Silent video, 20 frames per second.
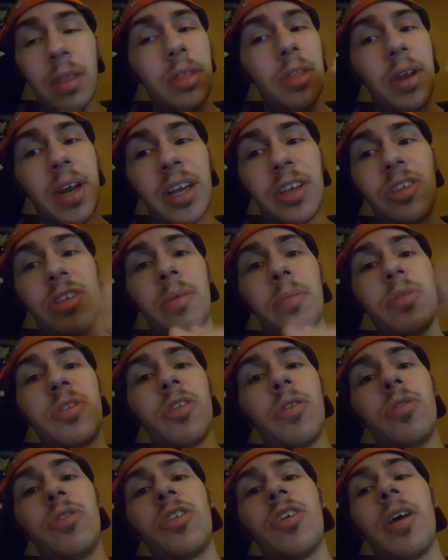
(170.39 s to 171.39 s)
The next
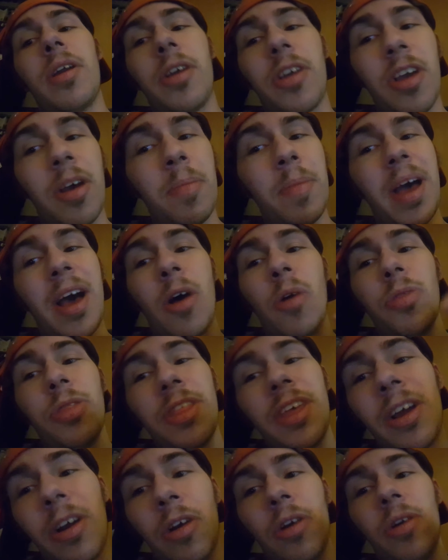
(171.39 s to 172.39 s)
episode is gonna come out
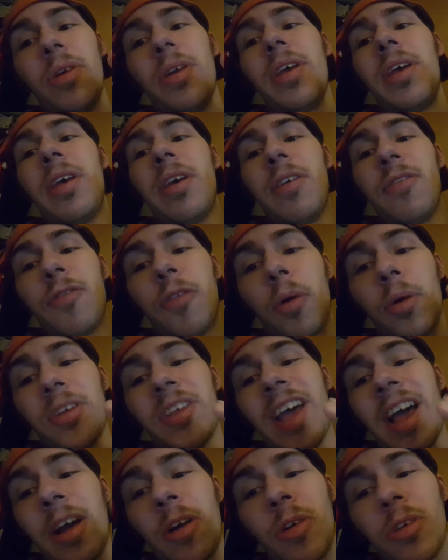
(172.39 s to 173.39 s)
there for
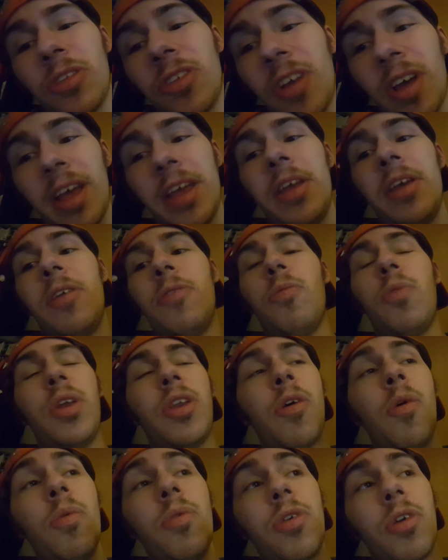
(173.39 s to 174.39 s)
Attack on Titan. We
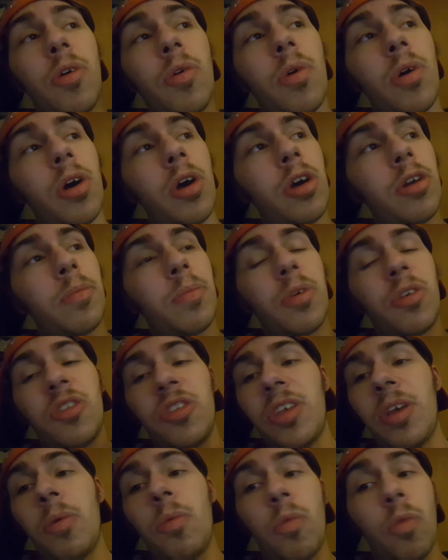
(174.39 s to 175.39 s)
don't know
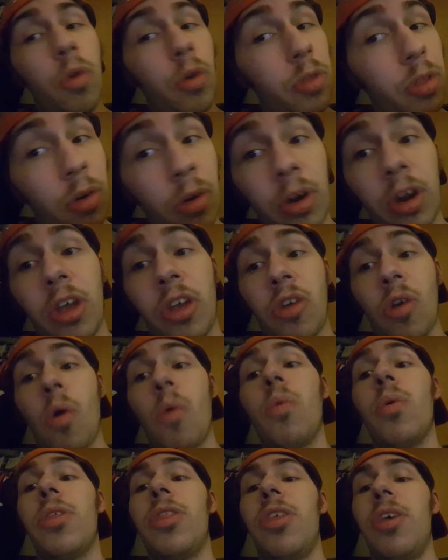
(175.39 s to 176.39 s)
100% where they're going to go
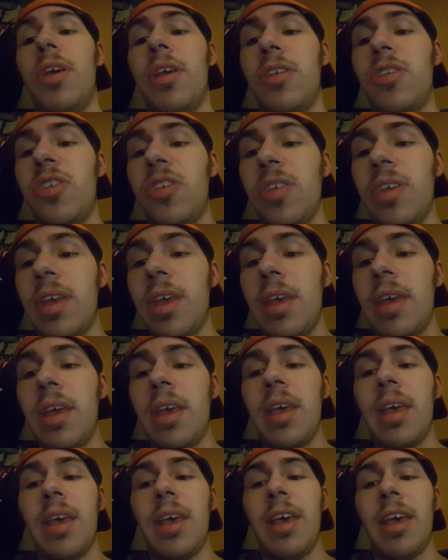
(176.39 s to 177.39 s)
with this.
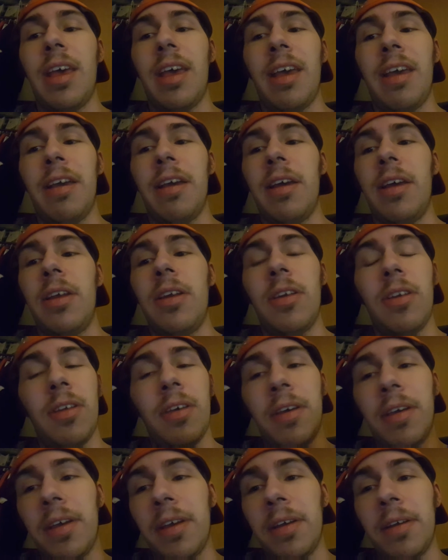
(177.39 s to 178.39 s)
And
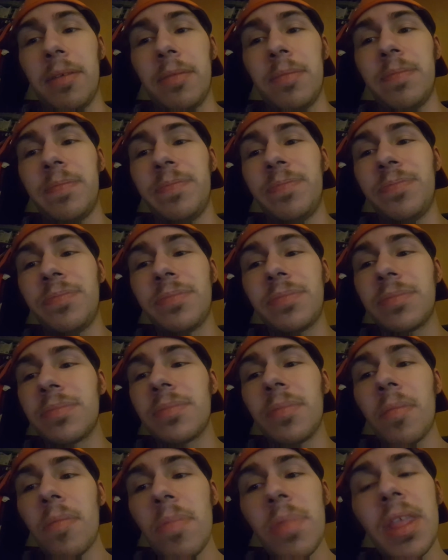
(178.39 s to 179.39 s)
uh,
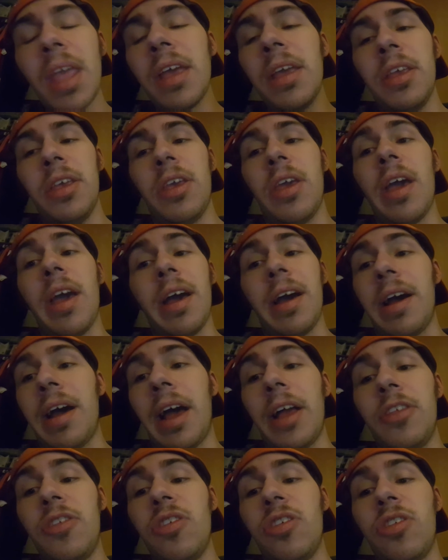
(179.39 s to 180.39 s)
yeah,
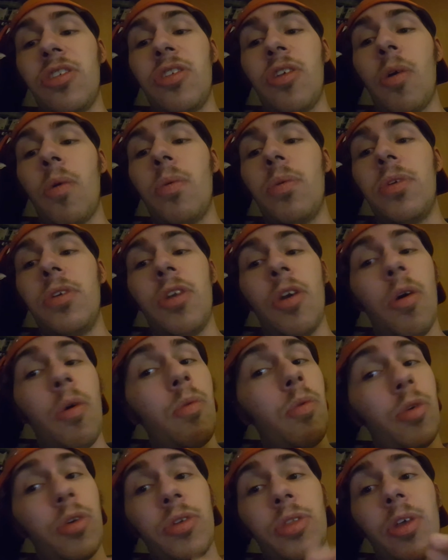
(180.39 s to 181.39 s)
I just don't know
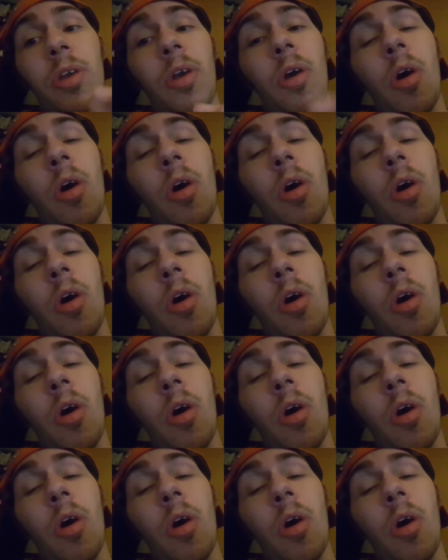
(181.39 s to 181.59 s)
where they